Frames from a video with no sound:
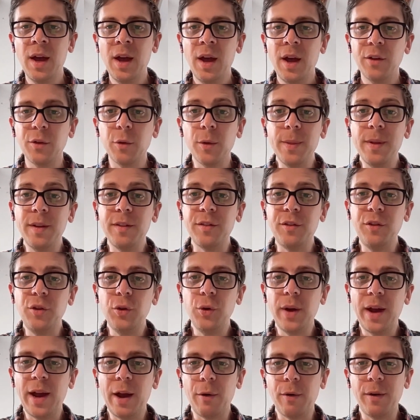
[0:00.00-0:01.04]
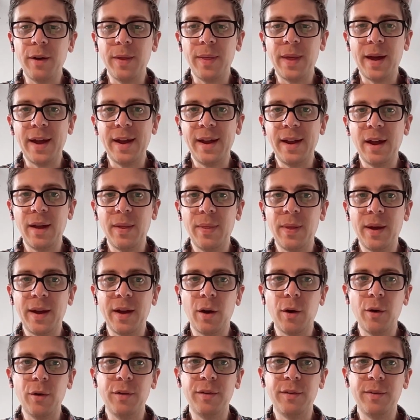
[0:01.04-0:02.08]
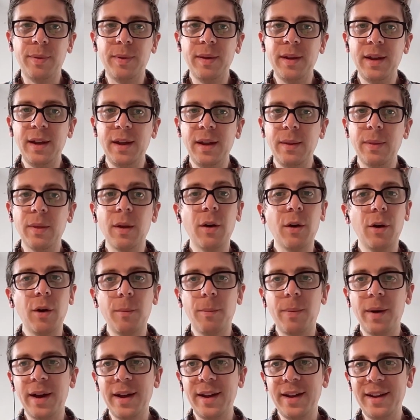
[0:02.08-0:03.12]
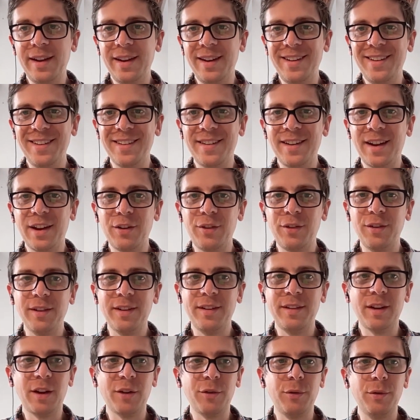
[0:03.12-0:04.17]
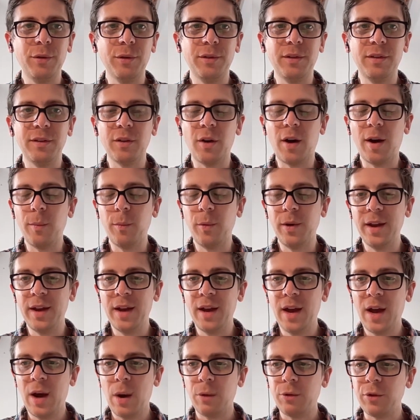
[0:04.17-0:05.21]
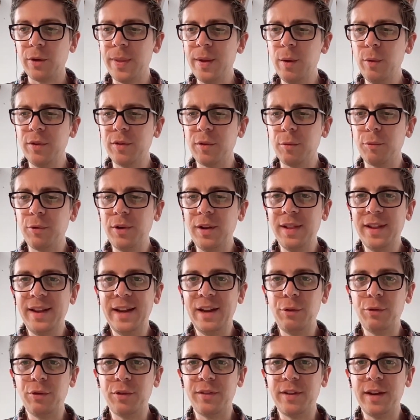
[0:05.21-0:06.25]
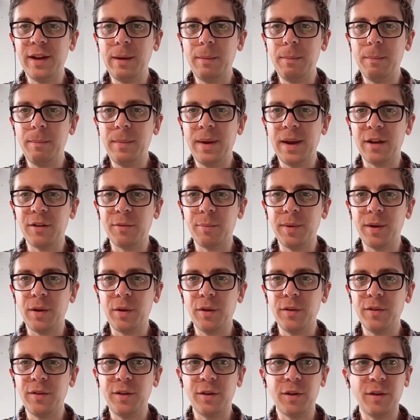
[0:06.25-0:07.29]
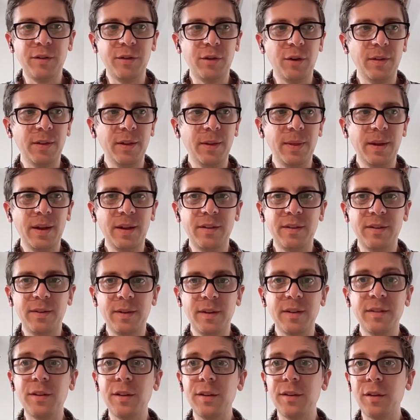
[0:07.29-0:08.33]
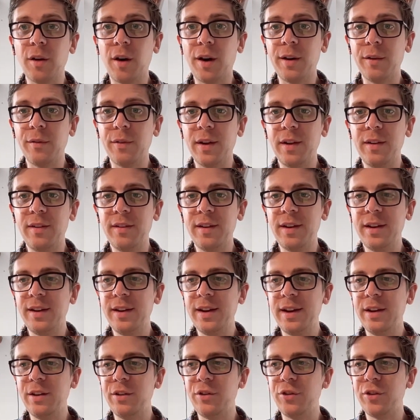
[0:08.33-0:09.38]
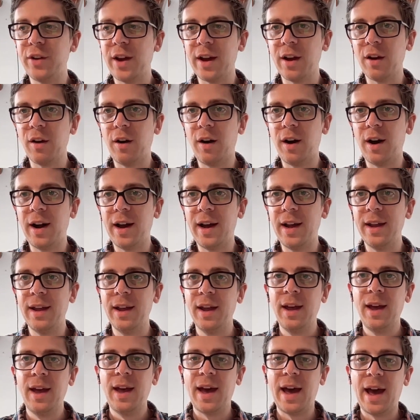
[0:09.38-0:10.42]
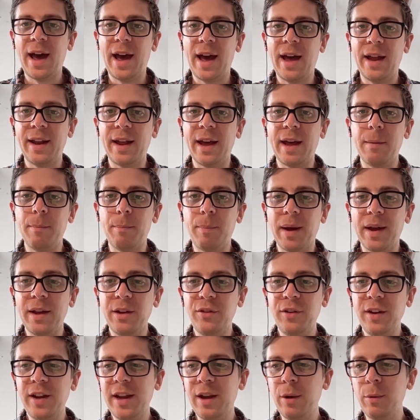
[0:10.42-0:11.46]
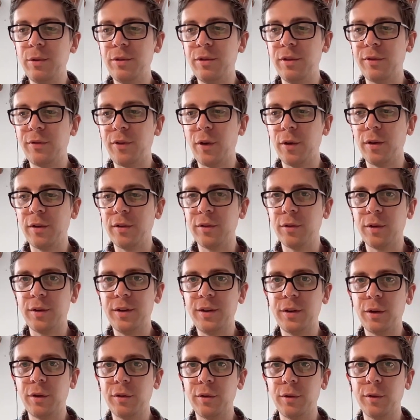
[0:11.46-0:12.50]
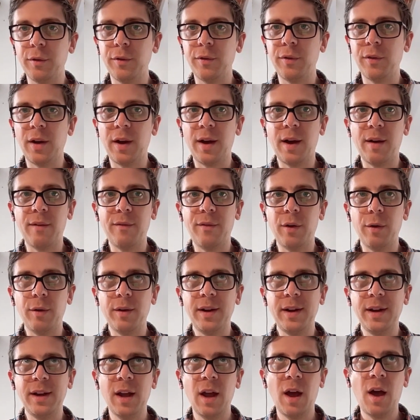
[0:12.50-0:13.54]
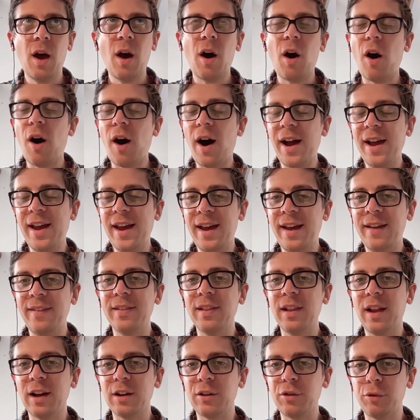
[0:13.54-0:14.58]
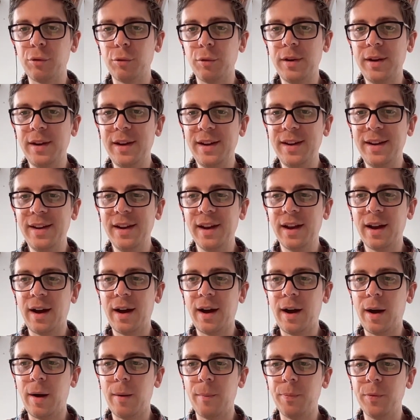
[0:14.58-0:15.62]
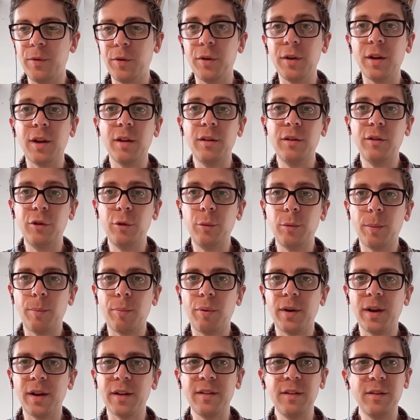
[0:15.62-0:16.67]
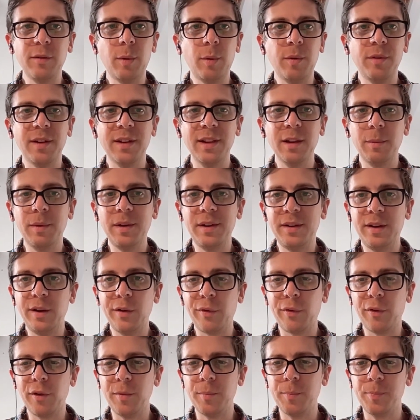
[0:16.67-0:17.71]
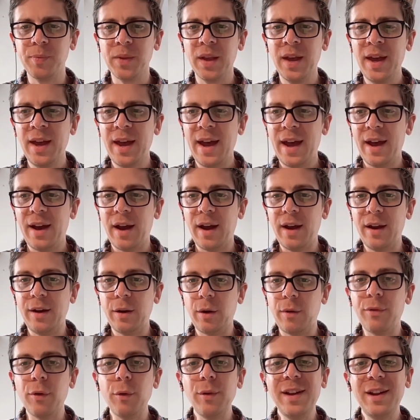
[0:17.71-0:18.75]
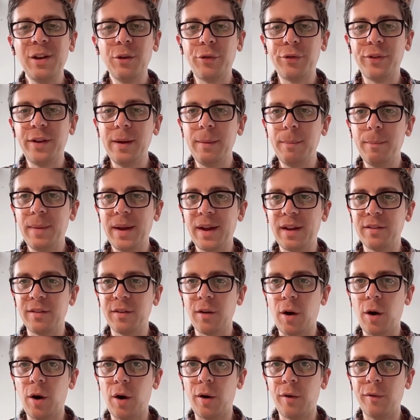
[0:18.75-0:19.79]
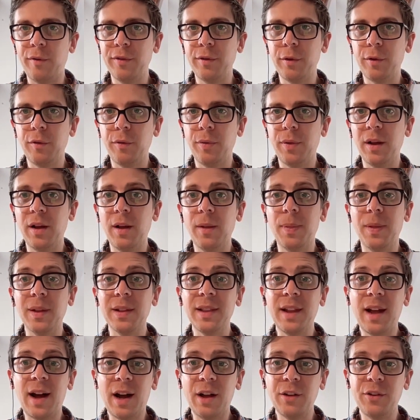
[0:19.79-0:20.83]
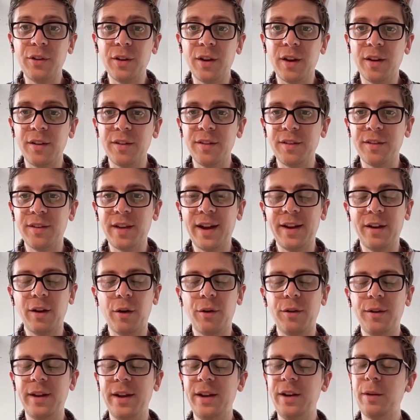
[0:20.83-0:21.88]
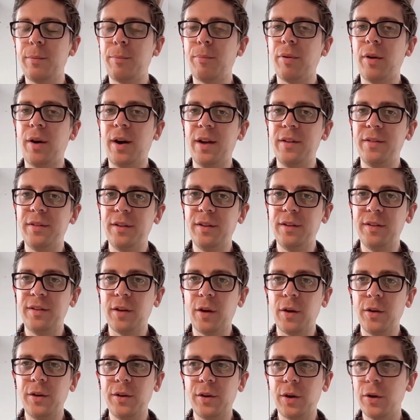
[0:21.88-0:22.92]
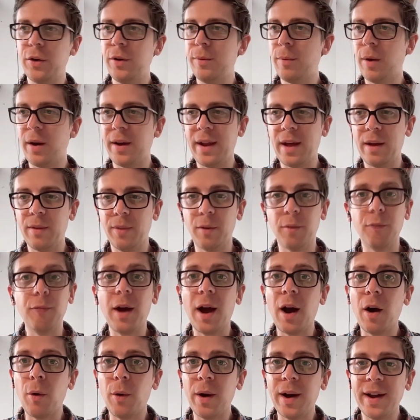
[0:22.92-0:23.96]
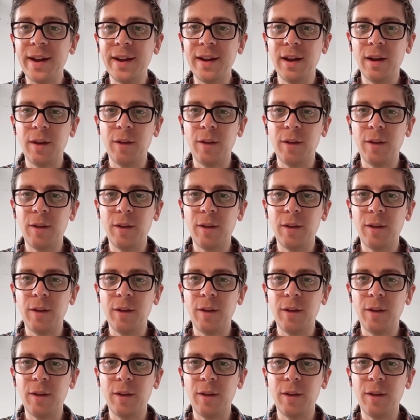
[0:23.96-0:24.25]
So in this new area, they host the Hebei International Industrial Design Week, which I think was a really interesting mix because, certainly there's design events in Shanghai and Beijing, which is focused on, sort of very high-end luxury sort of consumer products. This one was a little bit different. A very interesting mix of sort of the larger state-owned enterprises. So, you might have the railway